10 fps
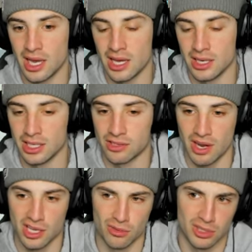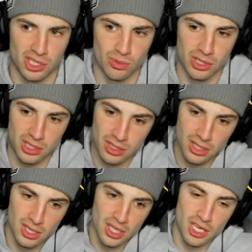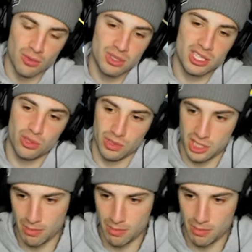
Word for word: And it's Raikou with the choice with the choice